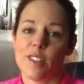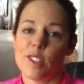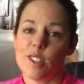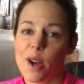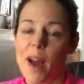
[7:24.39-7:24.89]

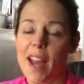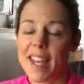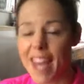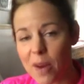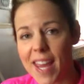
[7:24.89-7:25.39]
So I
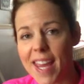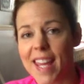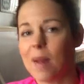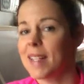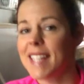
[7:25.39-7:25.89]
can't wait,
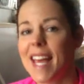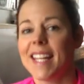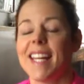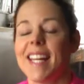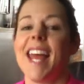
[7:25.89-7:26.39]
and I'm
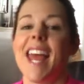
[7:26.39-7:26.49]
excited,